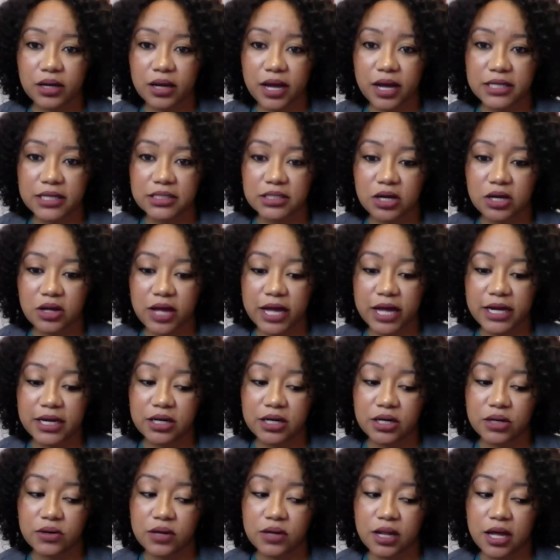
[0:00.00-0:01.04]
I saw I didn't
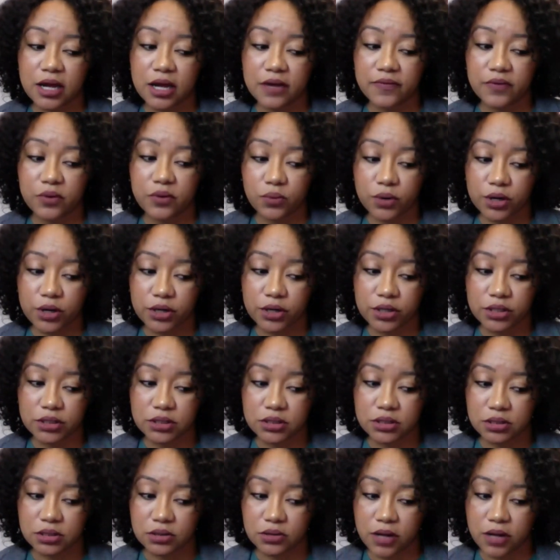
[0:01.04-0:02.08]
know a lot of the words,
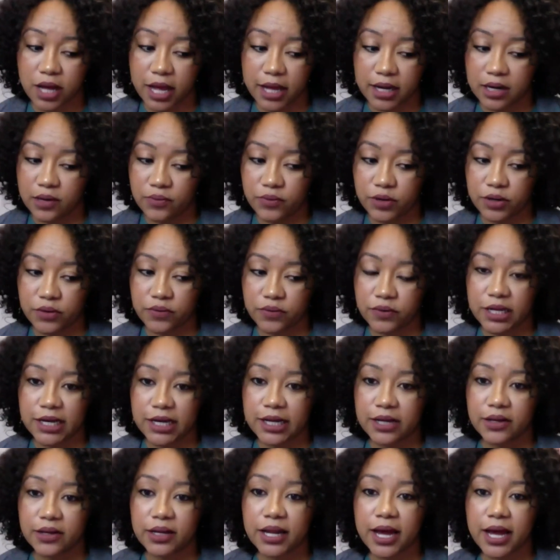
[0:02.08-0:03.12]
so I didn't want to read
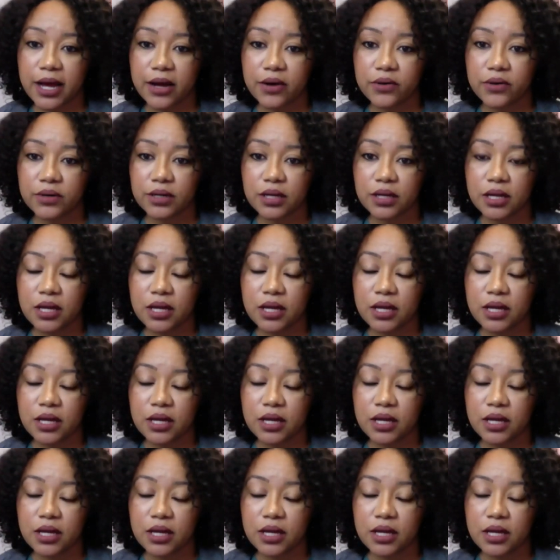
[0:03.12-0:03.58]
out loud.